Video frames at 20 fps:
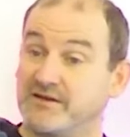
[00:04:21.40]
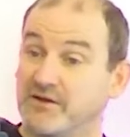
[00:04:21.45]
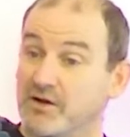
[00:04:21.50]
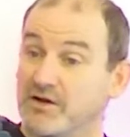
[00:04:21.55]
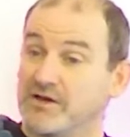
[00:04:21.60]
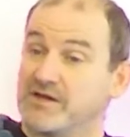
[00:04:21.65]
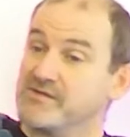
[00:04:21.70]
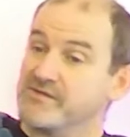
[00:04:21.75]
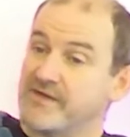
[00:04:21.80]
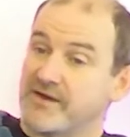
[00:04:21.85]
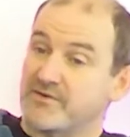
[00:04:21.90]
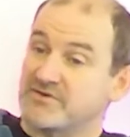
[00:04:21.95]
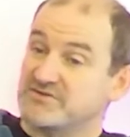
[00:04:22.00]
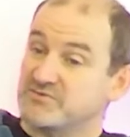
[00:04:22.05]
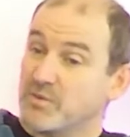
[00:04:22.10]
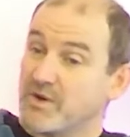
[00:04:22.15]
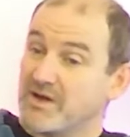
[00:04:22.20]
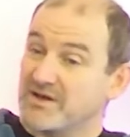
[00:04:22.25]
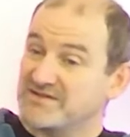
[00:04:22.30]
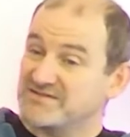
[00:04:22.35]
lying there, as
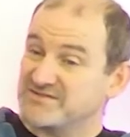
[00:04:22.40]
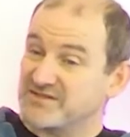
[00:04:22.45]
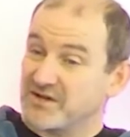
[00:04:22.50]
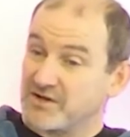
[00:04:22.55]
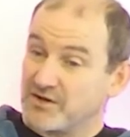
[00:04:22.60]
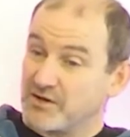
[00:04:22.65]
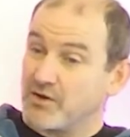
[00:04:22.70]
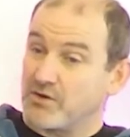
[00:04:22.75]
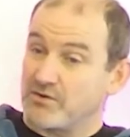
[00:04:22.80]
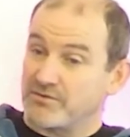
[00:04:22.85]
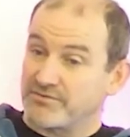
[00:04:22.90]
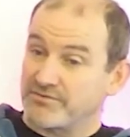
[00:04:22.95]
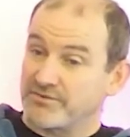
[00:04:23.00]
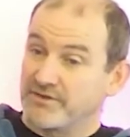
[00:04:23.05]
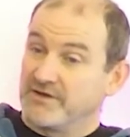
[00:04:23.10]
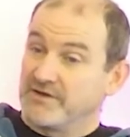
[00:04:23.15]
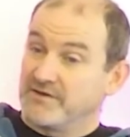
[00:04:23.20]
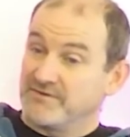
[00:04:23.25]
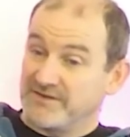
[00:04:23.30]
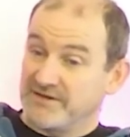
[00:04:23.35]
well as the cloth
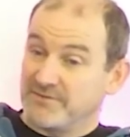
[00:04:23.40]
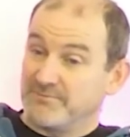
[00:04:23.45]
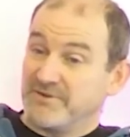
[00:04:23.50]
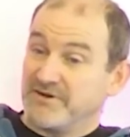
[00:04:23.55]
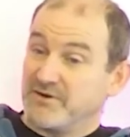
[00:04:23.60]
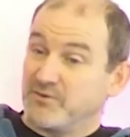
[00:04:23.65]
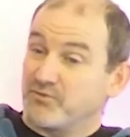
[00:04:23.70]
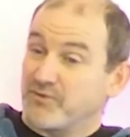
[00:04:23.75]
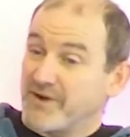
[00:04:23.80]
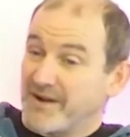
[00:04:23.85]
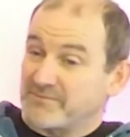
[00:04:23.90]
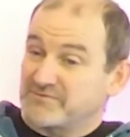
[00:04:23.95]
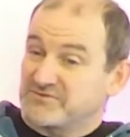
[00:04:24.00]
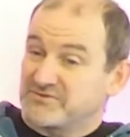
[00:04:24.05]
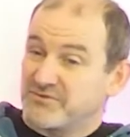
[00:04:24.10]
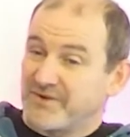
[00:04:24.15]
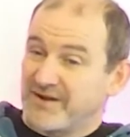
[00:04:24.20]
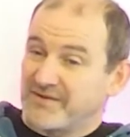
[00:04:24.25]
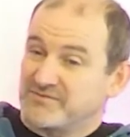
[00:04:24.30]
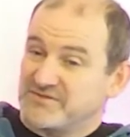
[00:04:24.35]
that had been wrapped
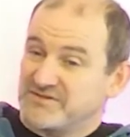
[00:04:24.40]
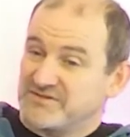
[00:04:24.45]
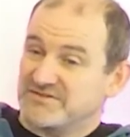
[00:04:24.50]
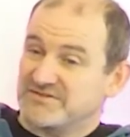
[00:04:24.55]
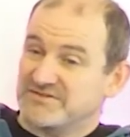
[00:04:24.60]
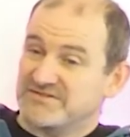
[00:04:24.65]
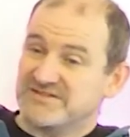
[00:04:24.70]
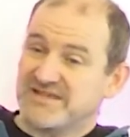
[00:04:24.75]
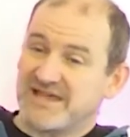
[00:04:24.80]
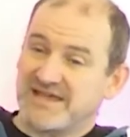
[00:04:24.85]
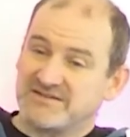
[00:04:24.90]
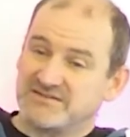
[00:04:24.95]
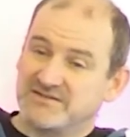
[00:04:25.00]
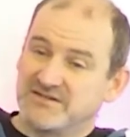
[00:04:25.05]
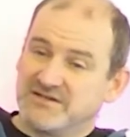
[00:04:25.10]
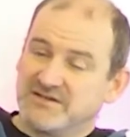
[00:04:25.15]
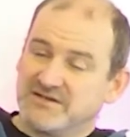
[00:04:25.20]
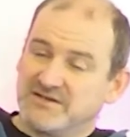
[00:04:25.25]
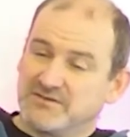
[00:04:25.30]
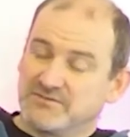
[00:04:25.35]
around Jesus' head.
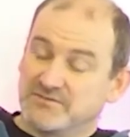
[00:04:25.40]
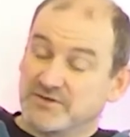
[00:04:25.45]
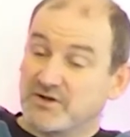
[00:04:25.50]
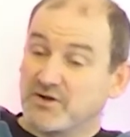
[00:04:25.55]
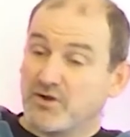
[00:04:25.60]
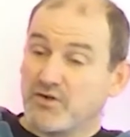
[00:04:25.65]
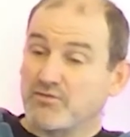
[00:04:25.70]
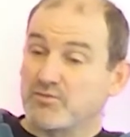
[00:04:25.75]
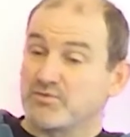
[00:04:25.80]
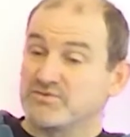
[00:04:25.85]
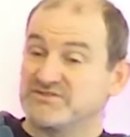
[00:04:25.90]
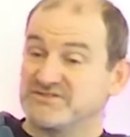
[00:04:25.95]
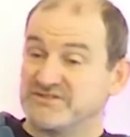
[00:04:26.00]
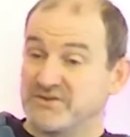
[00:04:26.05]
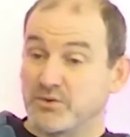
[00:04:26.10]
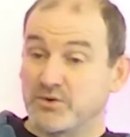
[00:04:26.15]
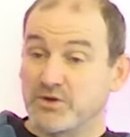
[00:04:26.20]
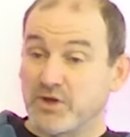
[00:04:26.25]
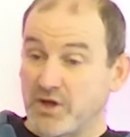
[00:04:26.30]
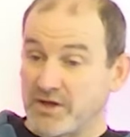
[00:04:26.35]
The cloth was still
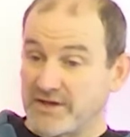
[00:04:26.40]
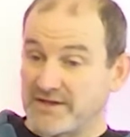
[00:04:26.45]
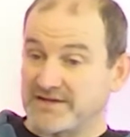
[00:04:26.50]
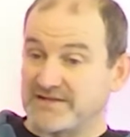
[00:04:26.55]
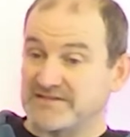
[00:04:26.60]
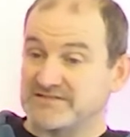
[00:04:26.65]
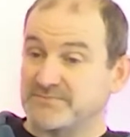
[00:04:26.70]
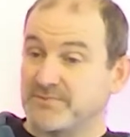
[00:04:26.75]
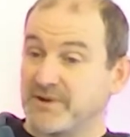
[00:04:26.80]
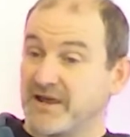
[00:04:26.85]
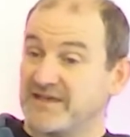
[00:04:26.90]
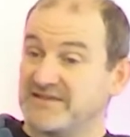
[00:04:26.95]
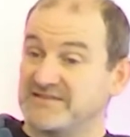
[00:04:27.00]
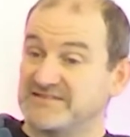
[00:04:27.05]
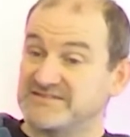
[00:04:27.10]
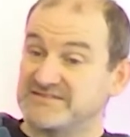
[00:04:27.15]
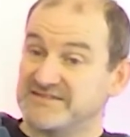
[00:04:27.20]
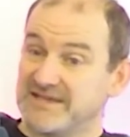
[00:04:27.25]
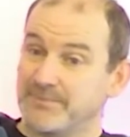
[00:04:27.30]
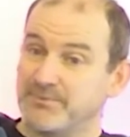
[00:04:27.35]
lying in its place,
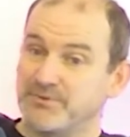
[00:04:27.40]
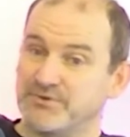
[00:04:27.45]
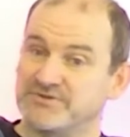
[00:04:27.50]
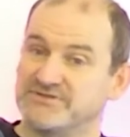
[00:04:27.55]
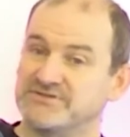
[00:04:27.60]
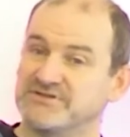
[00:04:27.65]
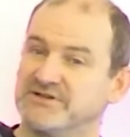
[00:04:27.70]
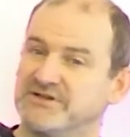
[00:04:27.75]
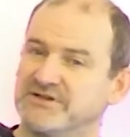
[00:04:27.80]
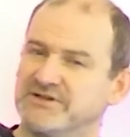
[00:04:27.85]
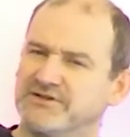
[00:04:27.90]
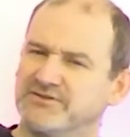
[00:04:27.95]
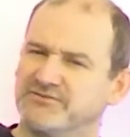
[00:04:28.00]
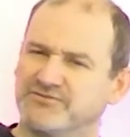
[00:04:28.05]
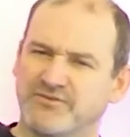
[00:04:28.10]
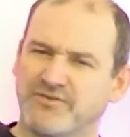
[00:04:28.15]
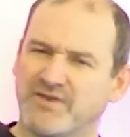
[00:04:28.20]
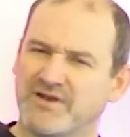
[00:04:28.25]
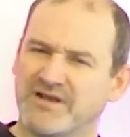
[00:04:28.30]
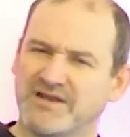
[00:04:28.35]
separate from
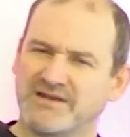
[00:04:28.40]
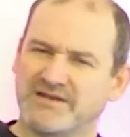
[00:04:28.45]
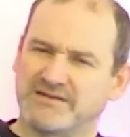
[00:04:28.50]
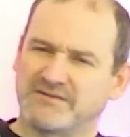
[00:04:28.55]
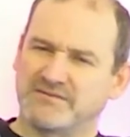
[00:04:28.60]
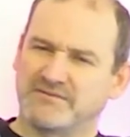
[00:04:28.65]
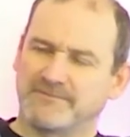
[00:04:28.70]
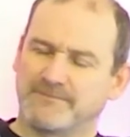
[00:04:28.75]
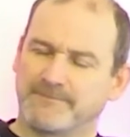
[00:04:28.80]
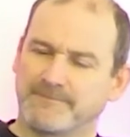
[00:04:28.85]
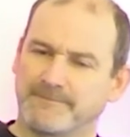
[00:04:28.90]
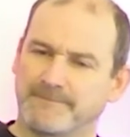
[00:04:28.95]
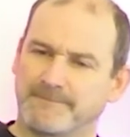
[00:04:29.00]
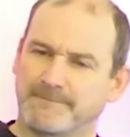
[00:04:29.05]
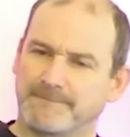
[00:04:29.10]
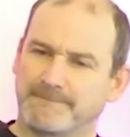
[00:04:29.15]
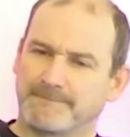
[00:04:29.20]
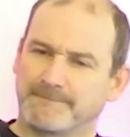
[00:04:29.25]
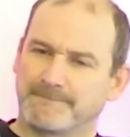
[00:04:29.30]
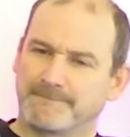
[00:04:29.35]
the linen.
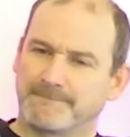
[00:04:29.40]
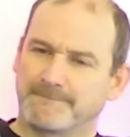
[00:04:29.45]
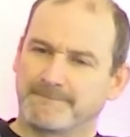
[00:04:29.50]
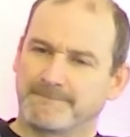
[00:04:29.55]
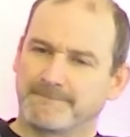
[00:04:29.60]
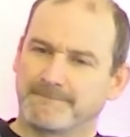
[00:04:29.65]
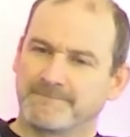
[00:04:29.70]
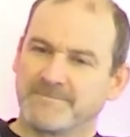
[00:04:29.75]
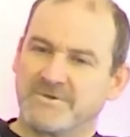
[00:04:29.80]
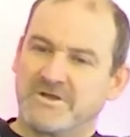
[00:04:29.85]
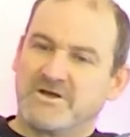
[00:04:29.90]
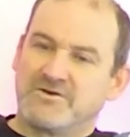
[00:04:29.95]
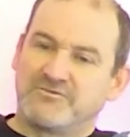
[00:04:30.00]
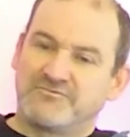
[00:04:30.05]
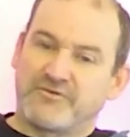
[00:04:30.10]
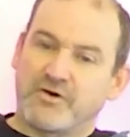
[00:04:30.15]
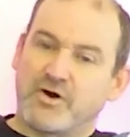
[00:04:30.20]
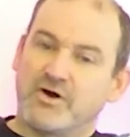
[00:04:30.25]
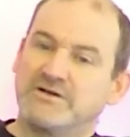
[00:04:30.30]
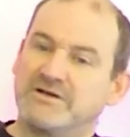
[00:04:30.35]

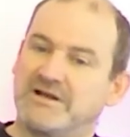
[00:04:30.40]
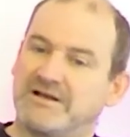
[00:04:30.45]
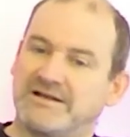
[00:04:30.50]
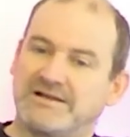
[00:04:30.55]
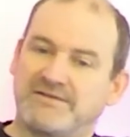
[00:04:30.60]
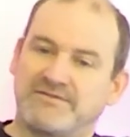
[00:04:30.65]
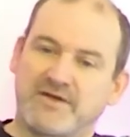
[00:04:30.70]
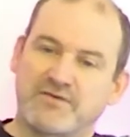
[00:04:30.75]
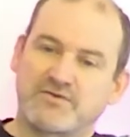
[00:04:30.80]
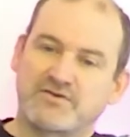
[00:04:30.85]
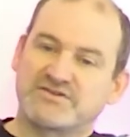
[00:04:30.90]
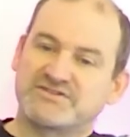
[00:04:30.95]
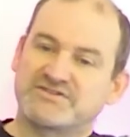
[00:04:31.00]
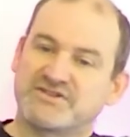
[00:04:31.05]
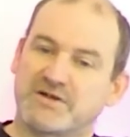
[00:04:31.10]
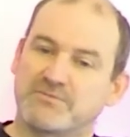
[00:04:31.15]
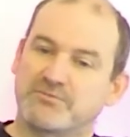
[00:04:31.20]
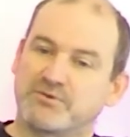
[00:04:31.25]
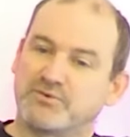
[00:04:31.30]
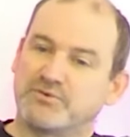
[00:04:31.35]
Finally, the other
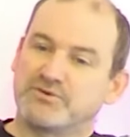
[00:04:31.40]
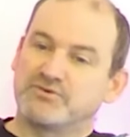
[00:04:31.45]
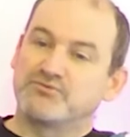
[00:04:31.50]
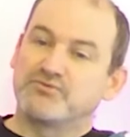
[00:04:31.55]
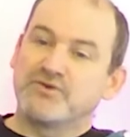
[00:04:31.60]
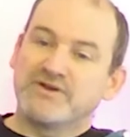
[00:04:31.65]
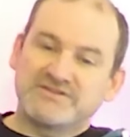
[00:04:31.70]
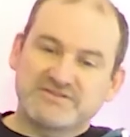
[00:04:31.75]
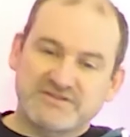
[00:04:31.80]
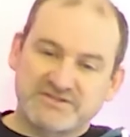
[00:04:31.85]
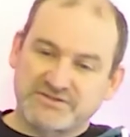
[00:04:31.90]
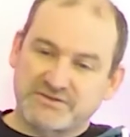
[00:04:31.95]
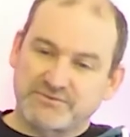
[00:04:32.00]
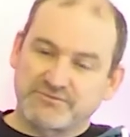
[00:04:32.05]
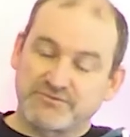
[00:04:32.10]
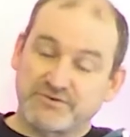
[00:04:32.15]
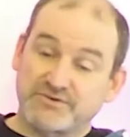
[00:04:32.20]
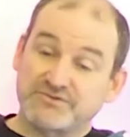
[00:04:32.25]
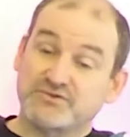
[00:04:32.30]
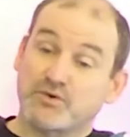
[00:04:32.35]
disciple who had reached the tomb
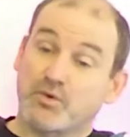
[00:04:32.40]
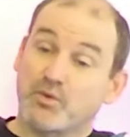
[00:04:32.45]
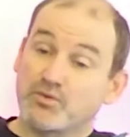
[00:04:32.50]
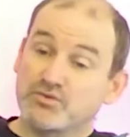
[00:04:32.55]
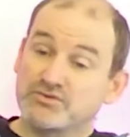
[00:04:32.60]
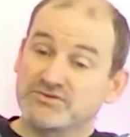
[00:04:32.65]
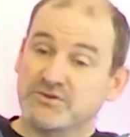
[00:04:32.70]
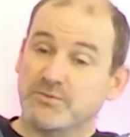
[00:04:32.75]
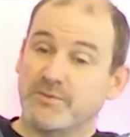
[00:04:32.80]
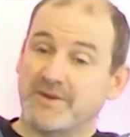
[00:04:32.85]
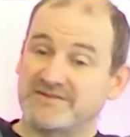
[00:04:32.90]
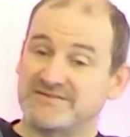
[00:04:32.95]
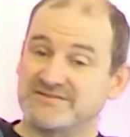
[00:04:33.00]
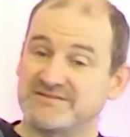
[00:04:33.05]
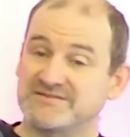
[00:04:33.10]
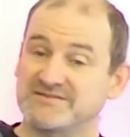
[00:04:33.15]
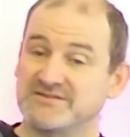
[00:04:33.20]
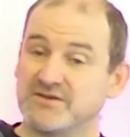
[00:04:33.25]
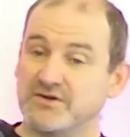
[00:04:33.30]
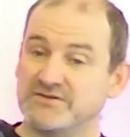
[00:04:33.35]
first also went
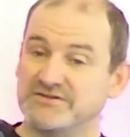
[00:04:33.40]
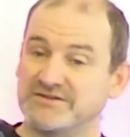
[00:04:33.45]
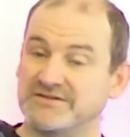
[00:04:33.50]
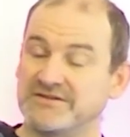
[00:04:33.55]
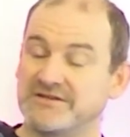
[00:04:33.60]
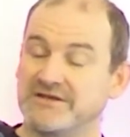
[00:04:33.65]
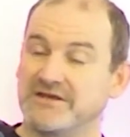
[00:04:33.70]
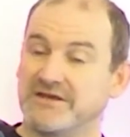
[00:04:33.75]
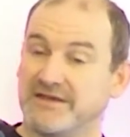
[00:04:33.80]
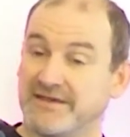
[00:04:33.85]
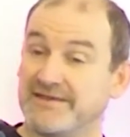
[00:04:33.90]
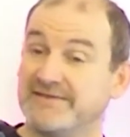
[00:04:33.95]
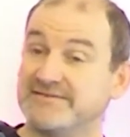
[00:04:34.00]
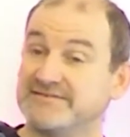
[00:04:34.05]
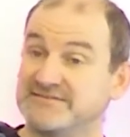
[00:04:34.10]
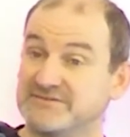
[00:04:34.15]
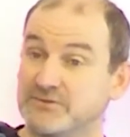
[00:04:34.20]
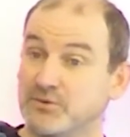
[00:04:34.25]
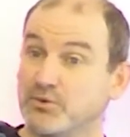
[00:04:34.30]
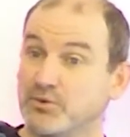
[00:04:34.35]
inside, and he
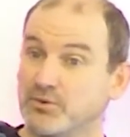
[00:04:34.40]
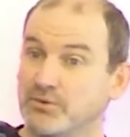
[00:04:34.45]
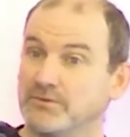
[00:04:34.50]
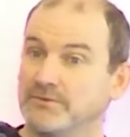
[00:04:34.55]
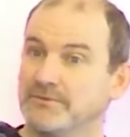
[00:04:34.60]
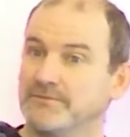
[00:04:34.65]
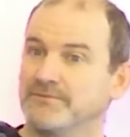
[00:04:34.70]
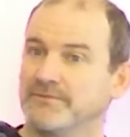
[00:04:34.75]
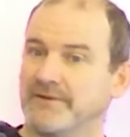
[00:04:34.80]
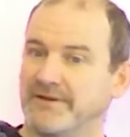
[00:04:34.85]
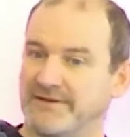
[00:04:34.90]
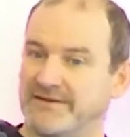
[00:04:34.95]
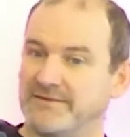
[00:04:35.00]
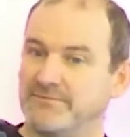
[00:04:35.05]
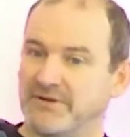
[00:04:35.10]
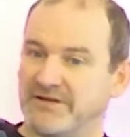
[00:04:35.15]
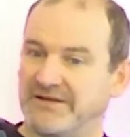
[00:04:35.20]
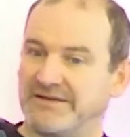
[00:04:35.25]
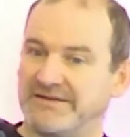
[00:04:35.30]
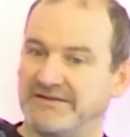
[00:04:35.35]
saw and he
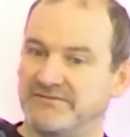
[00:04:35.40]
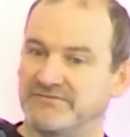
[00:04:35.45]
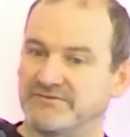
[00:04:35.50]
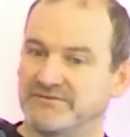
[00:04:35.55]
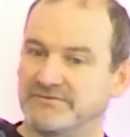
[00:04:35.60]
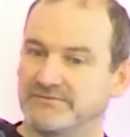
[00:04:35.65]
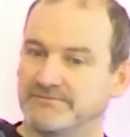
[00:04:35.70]
believed.